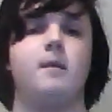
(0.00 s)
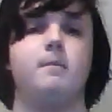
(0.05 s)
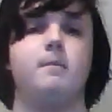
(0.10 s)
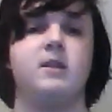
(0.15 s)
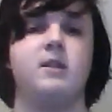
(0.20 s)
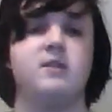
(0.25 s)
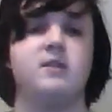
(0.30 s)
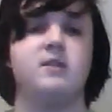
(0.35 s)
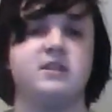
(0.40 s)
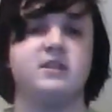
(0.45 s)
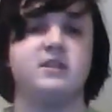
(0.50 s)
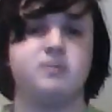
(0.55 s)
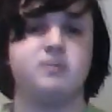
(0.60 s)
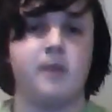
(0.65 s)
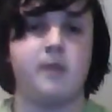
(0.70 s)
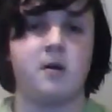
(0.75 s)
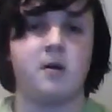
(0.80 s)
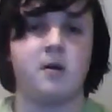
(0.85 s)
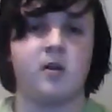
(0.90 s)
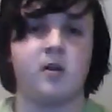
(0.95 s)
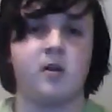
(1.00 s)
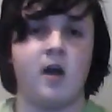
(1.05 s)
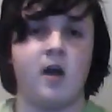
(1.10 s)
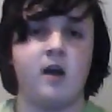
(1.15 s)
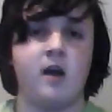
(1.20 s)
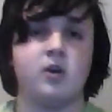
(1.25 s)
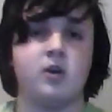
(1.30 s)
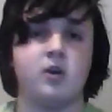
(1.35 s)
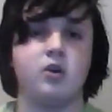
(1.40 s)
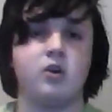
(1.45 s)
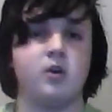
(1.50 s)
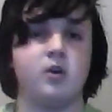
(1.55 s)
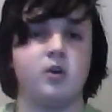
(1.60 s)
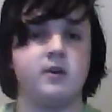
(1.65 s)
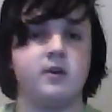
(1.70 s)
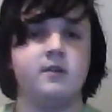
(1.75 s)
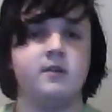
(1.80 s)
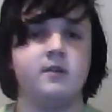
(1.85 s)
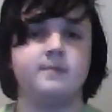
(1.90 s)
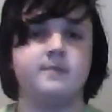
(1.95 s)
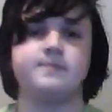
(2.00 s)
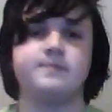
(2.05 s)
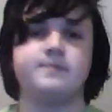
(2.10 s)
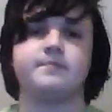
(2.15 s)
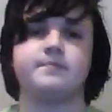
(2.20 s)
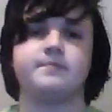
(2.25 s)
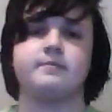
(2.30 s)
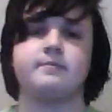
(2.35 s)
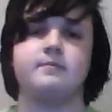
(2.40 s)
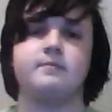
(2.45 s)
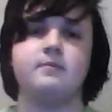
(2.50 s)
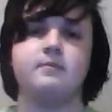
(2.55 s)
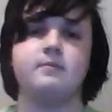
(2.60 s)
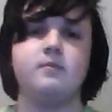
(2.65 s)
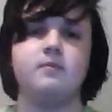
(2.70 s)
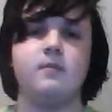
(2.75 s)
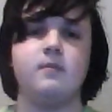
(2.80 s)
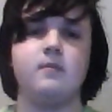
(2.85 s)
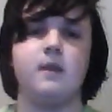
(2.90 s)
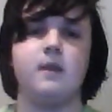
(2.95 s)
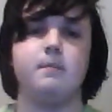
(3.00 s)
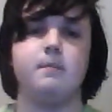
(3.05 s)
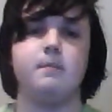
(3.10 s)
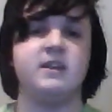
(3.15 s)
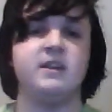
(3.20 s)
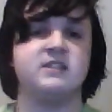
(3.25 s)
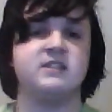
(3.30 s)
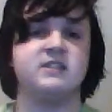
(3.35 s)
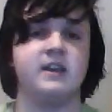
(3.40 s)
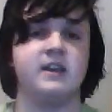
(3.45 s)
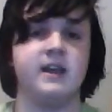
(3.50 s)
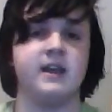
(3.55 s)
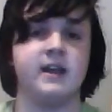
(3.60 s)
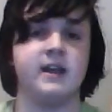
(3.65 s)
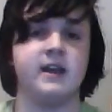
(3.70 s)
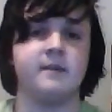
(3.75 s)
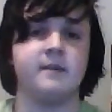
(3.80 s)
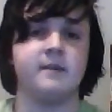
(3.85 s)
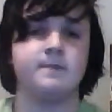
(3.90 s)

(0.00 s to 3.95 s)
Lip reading: Minolay Spellclaw could be seeking